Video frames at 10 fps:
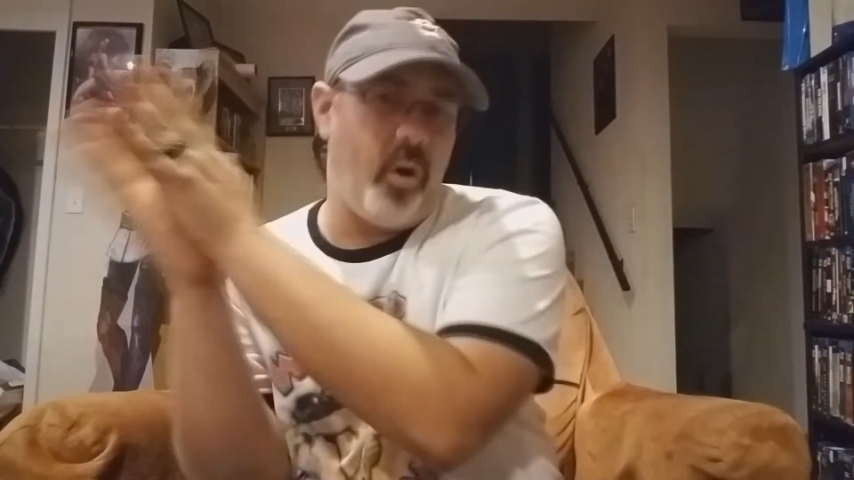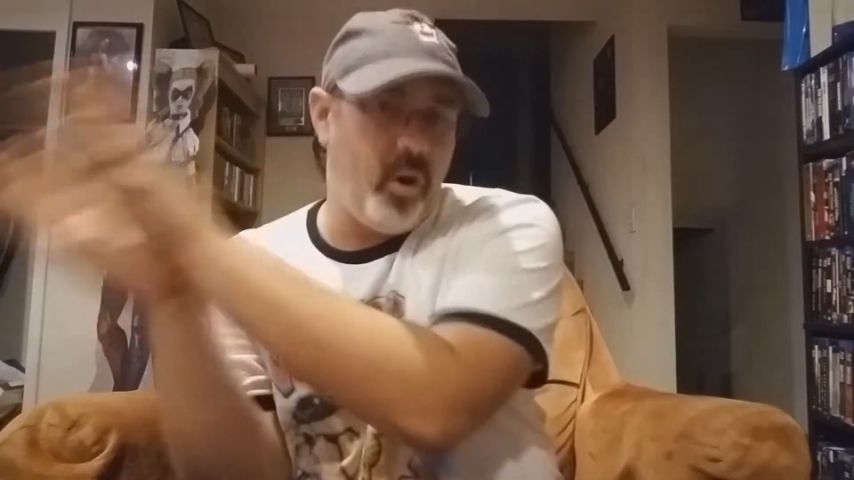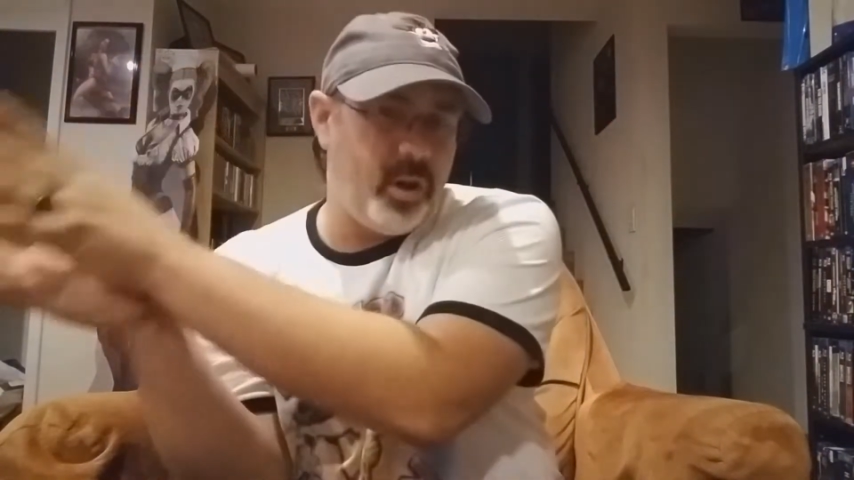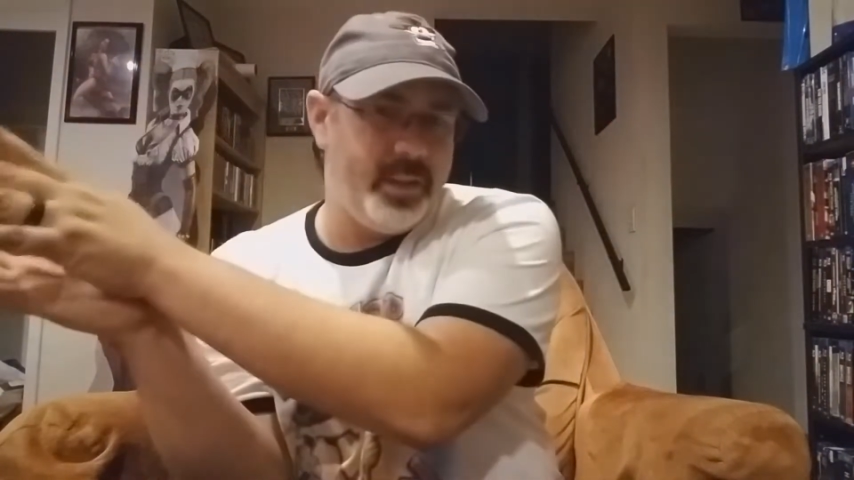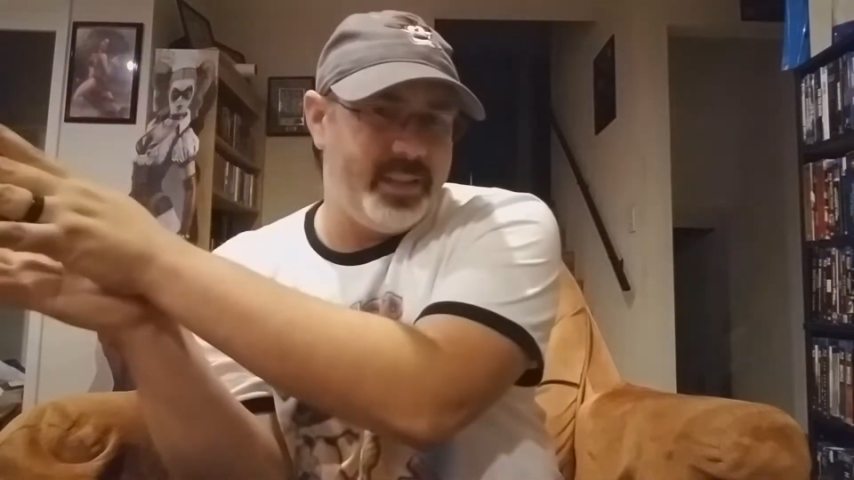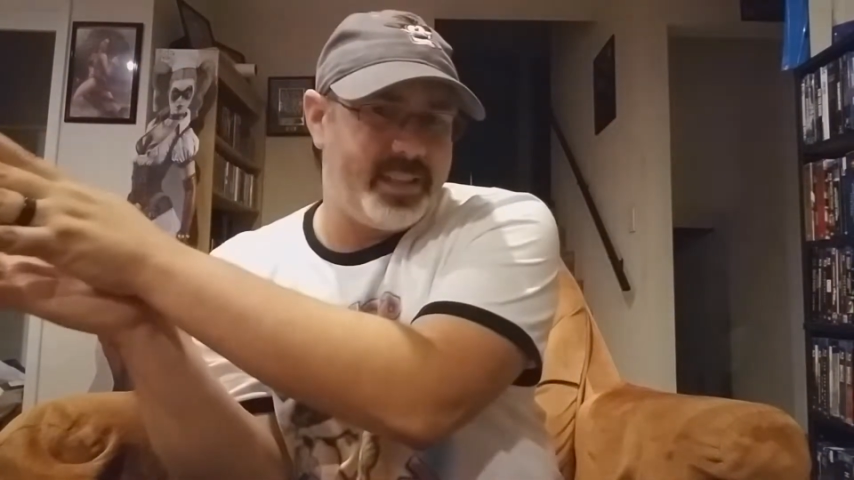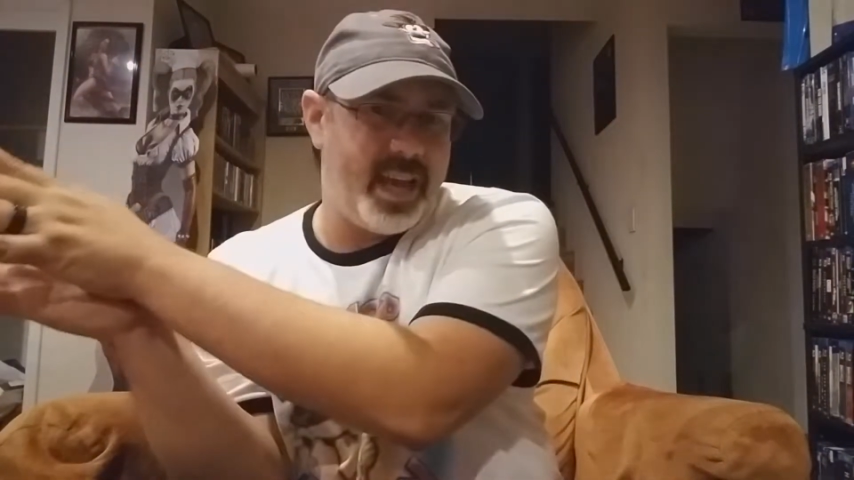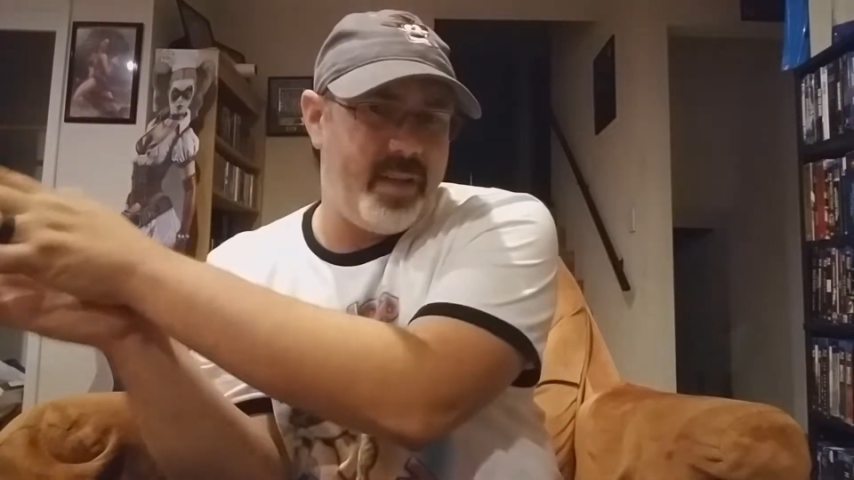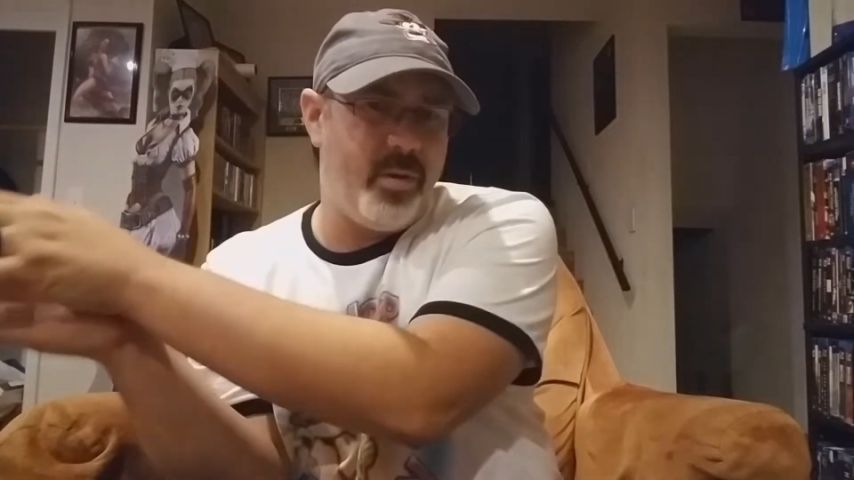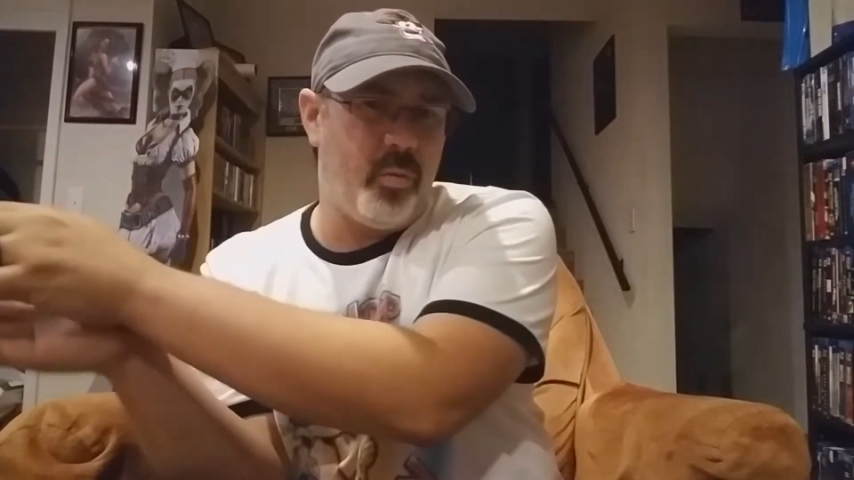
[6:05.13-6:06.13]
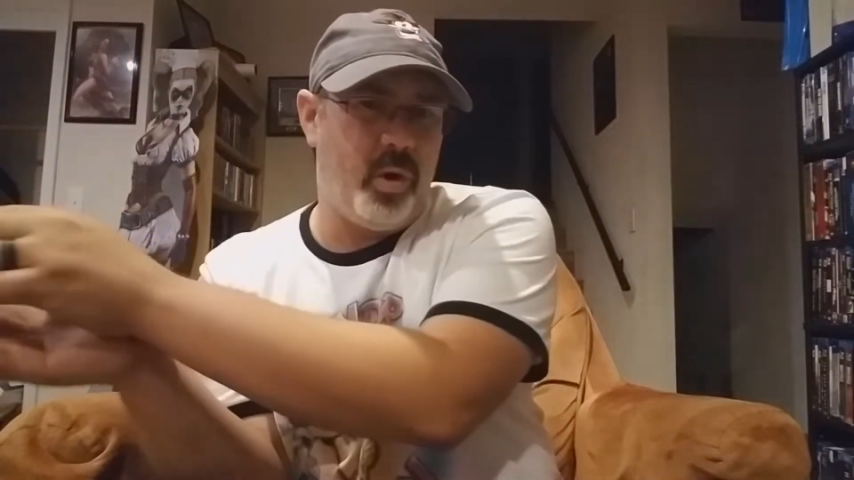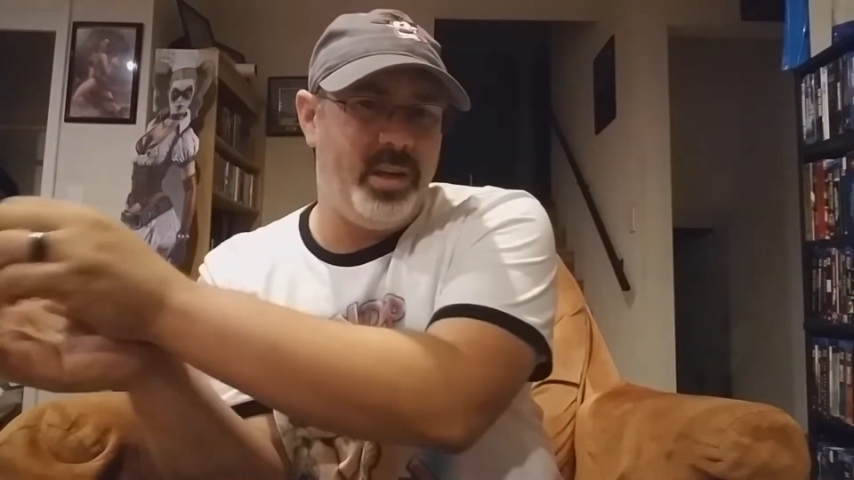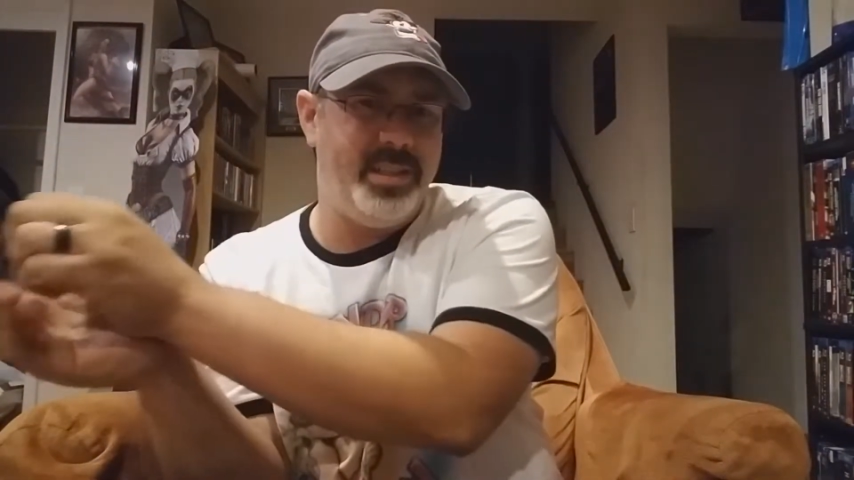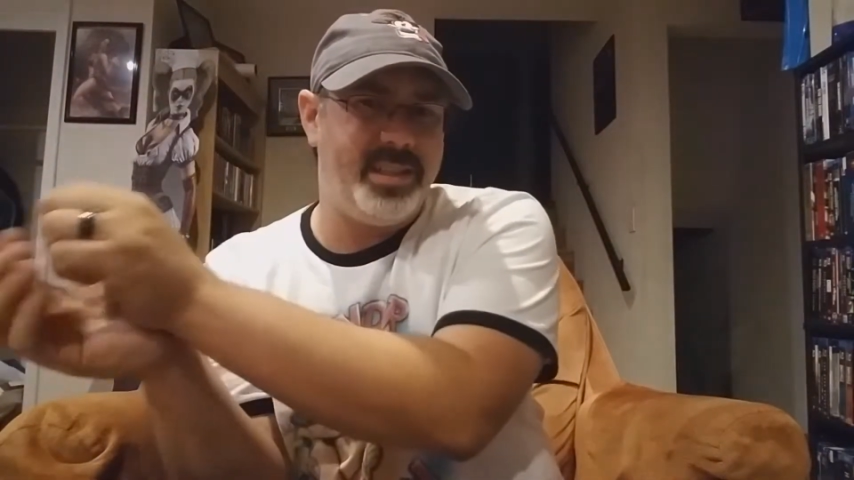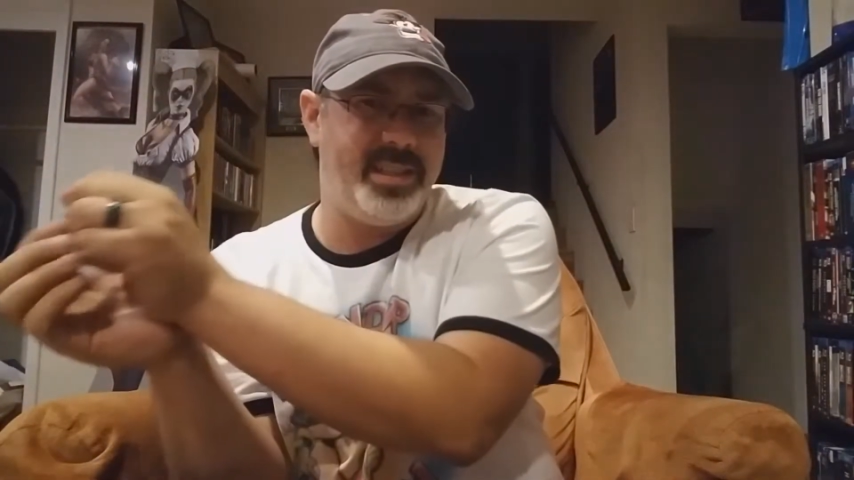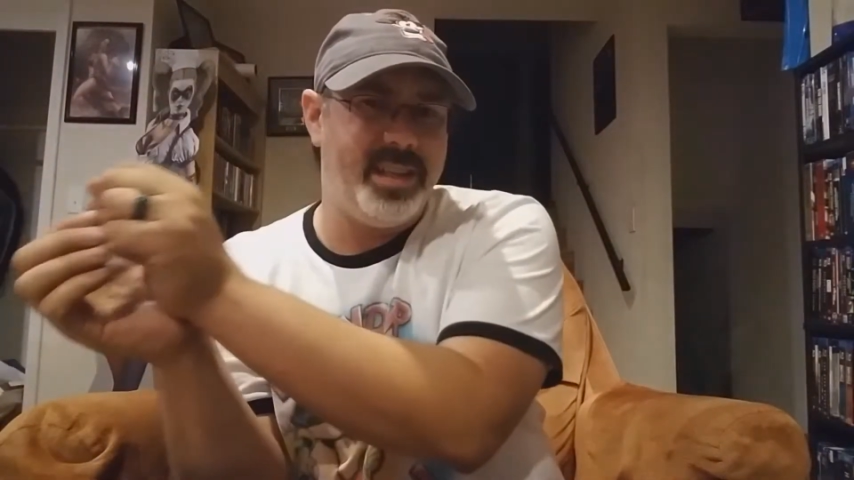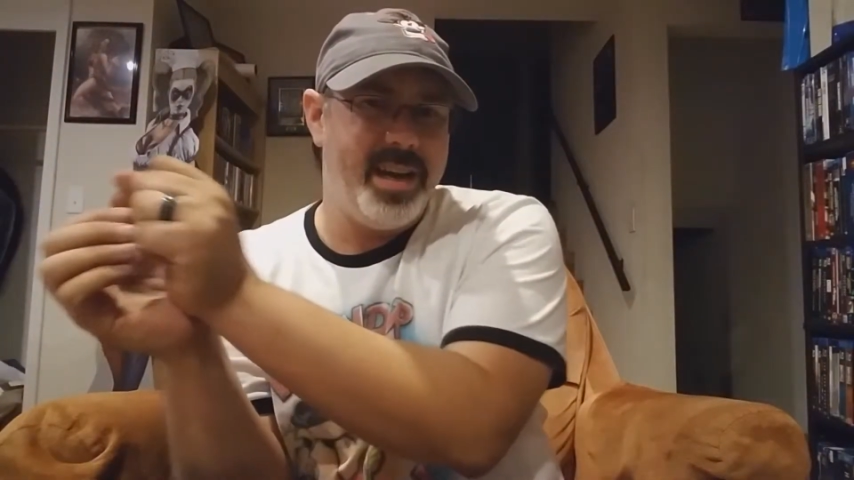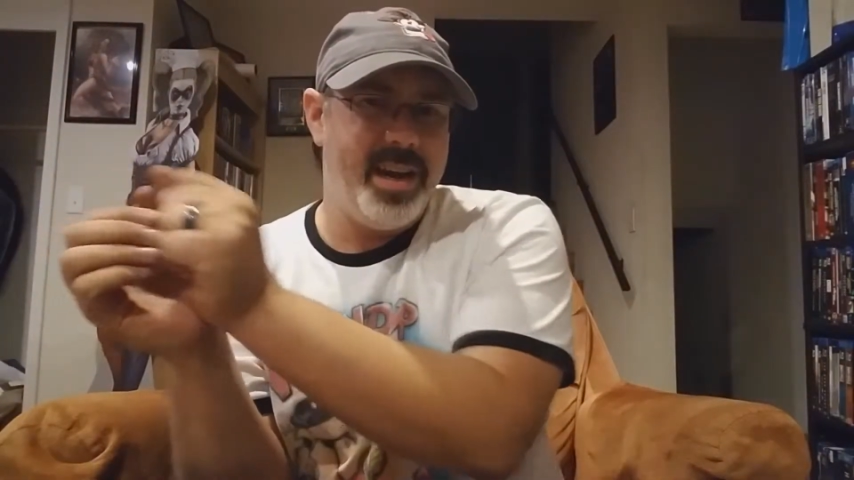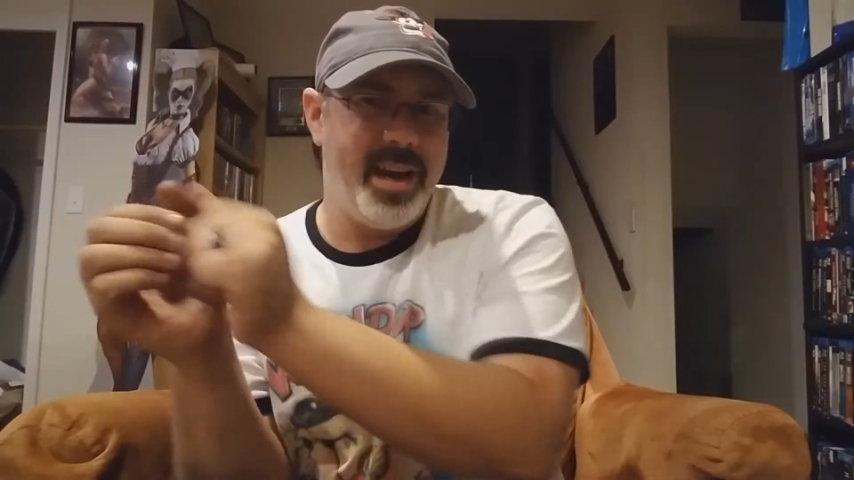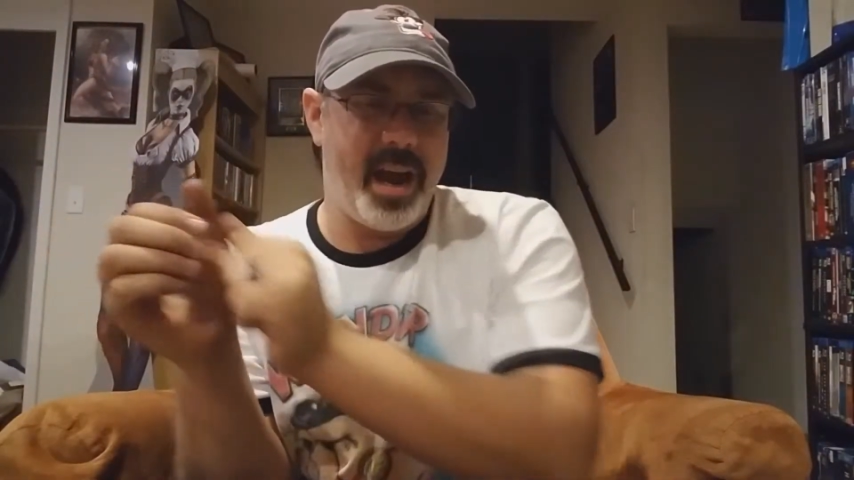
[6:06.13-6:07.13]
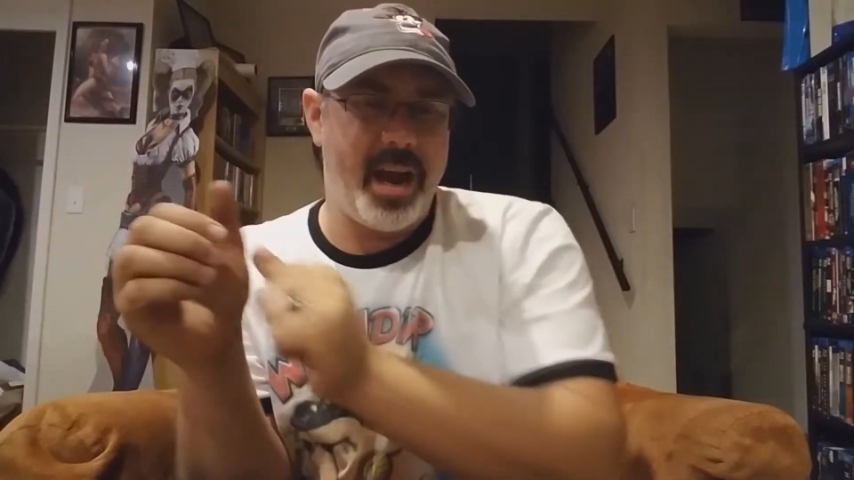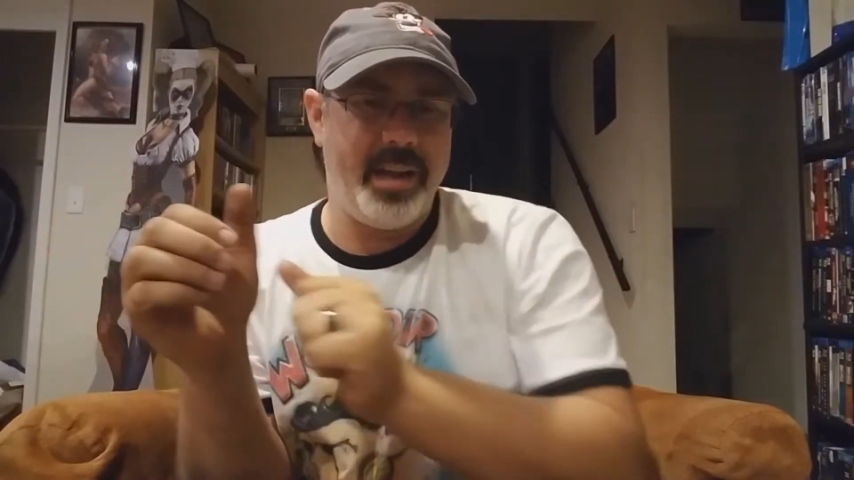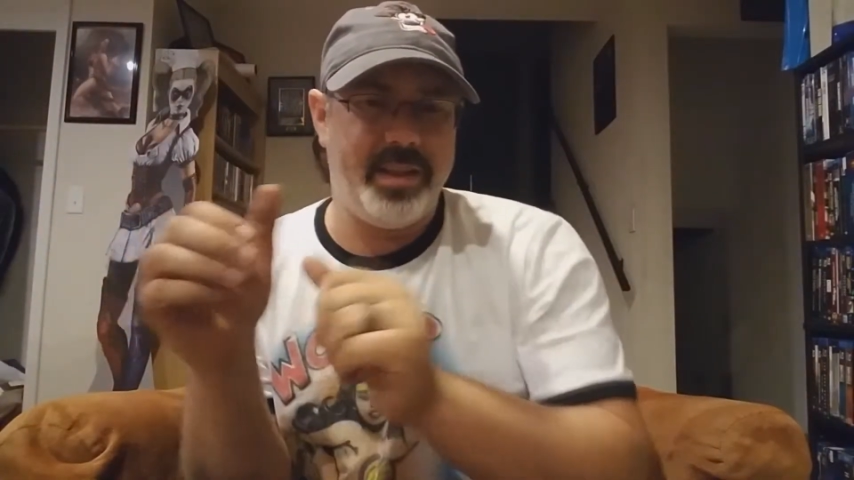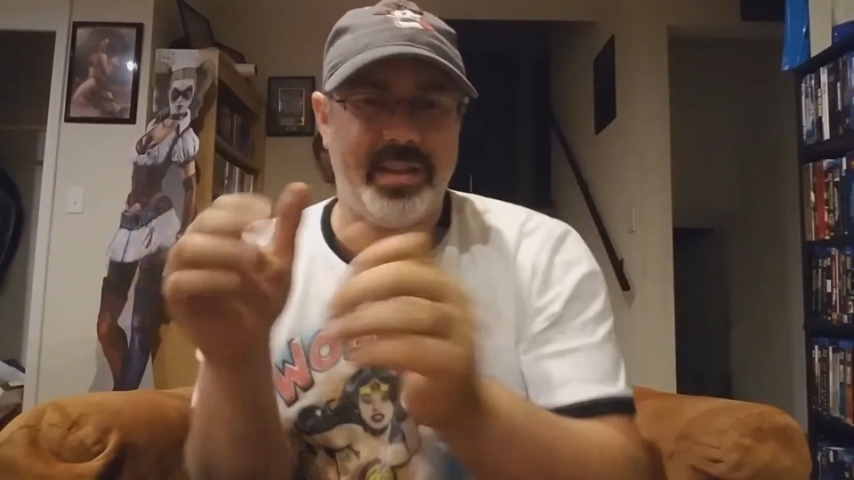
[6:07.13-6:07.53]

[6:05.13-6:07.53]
all of this game at once? And this